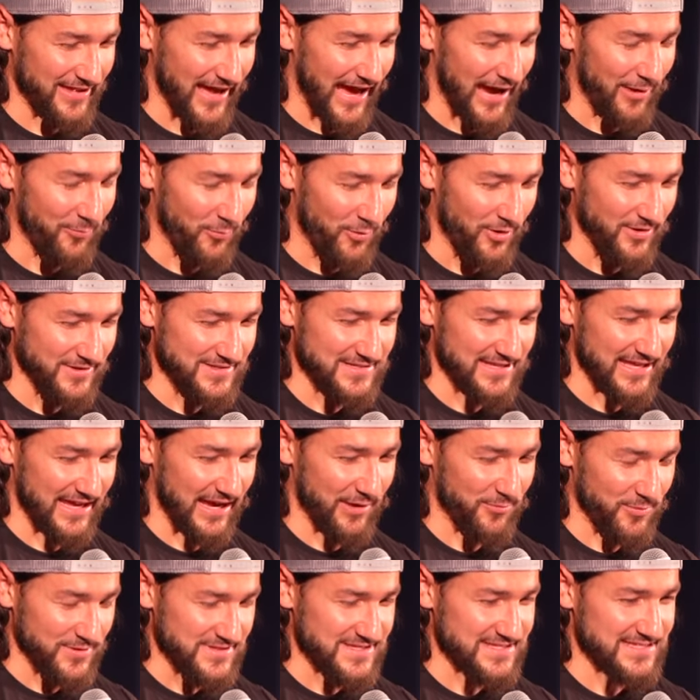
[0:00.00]
I
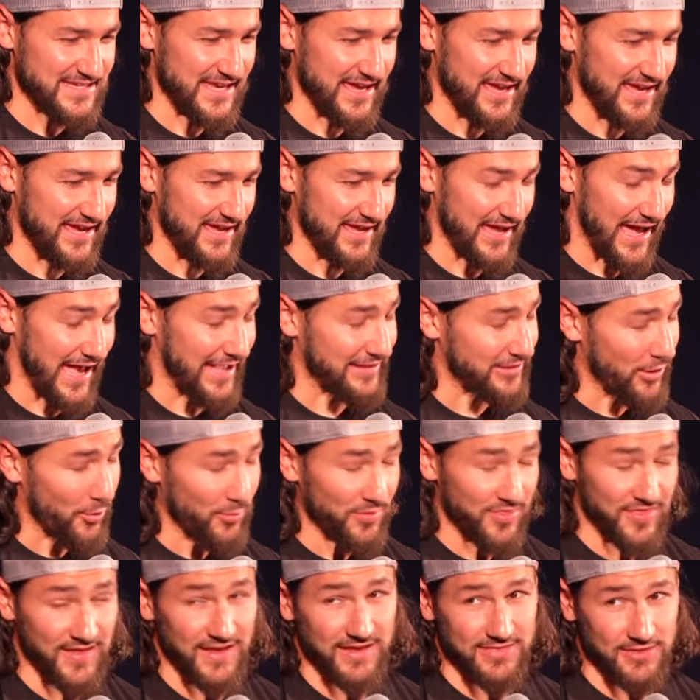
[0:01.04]
would say I
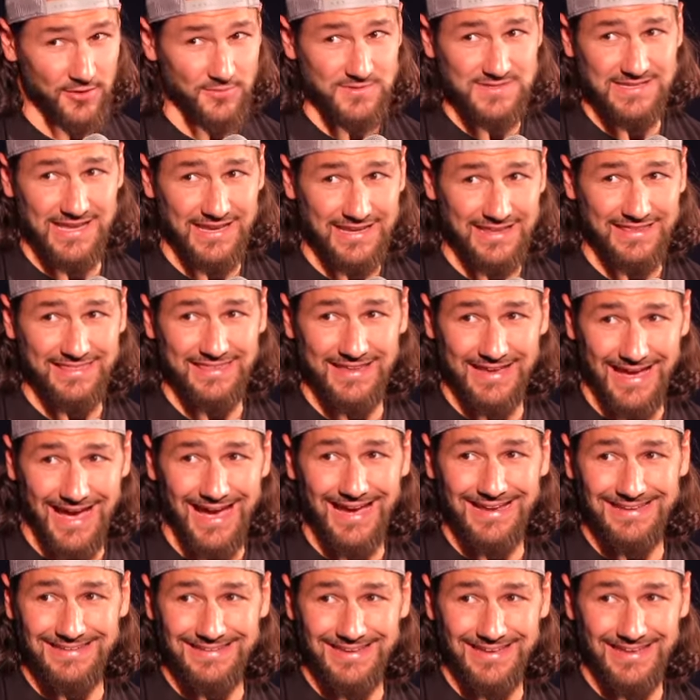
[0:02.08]
don't think there was anything
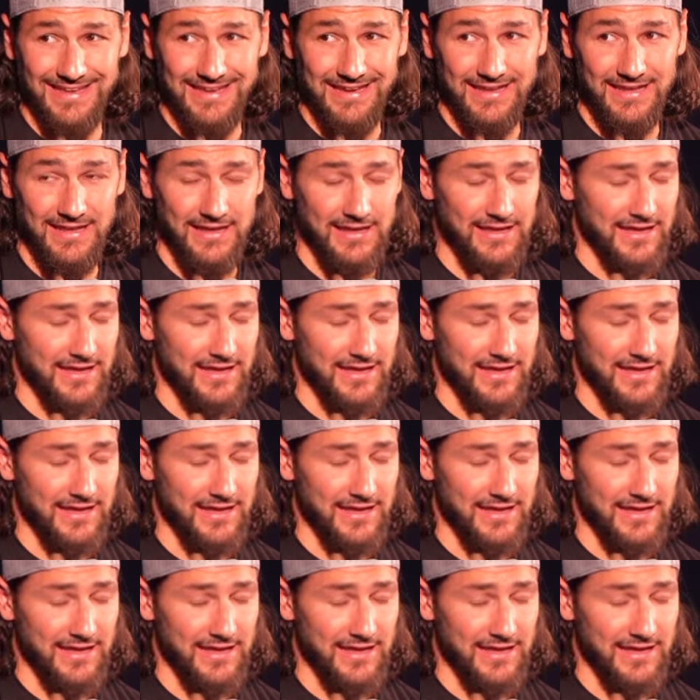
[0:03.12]
I did.